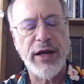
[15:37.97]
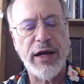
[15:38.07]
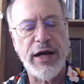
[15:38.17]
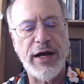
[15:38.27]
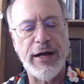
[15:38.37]

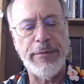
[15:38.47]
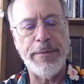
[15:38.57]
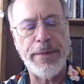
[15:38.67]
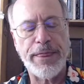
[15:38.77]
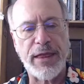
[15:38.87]

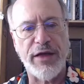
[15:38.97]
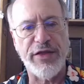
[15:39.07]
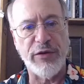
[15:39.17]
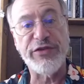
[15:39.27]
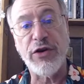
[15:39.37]

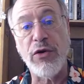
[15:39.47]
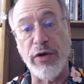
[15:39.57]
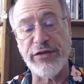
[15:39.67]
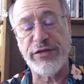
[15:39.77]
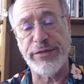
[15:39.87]
there was a
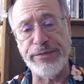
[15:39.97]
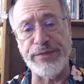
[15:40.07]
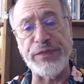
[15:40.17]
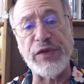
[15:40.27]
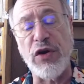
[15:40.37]
course
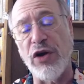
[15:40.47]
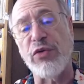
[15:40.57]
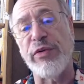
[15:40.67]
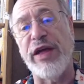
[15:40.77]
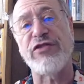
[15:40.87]
called
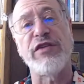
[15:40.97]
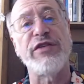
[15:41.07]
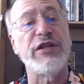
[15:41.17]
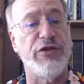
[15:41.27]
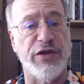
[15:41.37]
Creation of
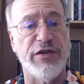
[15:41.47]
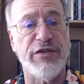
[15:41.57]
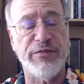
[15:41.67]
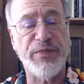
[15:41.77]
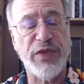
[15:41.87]

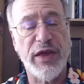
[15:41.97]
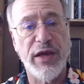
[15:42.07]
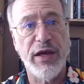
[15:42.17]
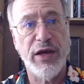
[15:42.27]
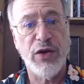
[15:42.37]
Illusions,
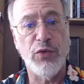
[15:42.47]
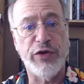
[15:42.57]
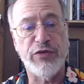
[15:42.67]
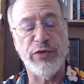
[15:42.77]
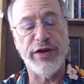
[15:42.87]

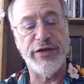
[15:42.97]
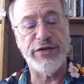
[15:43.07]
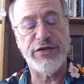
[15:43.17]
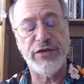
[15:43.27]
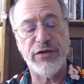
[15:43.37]
which
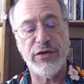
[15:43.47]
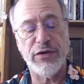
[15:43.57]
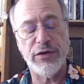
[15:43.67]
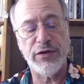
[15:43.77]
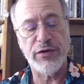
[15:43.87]
was
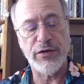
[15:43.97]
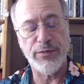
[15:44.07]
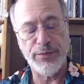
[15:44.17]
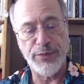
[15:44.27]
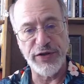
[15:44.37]

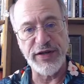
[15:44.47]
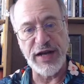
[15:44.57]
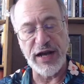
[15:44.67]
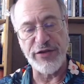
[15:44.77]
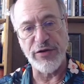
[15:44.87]
put
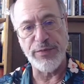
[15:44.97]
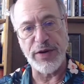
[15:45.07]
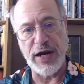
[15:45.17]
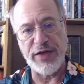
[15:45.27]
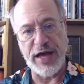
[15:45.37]
together
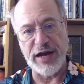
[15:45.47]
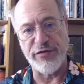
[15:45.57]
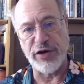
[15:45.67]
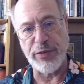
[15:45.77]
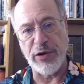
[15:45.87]
by the head of
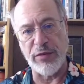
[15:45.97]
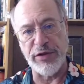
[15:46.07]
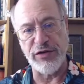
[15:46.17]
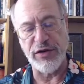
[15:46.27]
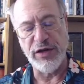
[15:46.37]
our
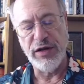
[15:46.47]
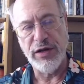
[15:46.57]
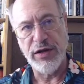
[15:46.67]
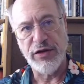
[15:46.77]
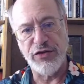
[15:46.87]
department,
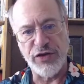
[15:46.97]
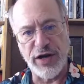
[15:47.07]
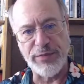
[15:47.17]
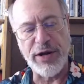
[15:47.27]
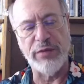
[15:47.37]

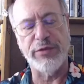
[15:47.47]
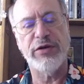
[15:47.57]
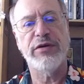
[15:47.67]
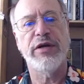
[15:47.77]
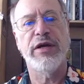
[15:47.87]
John Palmer,
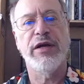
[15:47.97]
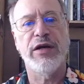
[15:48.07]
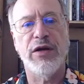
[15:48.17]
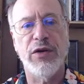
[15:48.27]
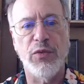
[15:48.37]

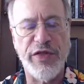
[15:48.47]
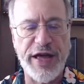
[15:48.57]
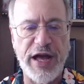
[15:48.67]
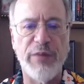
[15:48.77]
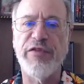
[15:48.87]
with the
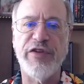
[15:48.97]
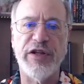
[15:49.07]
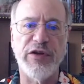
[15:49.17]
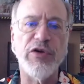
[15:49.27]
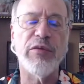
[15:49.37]
help of a
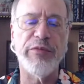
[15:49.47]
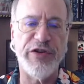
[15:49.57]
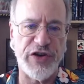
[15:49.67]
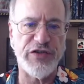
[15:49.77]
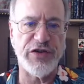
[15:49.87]
local
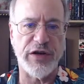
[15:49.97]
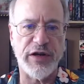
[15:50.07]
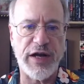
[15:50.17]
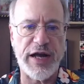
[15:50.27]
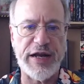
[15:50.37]
magician,
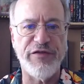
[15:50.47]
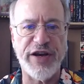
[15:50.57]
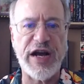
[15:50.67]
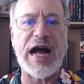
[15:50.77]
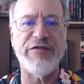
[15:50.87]
a guy named
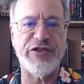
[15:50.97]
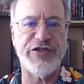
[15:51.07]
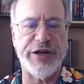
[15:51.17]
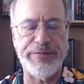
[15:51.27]
Vic Iveshin.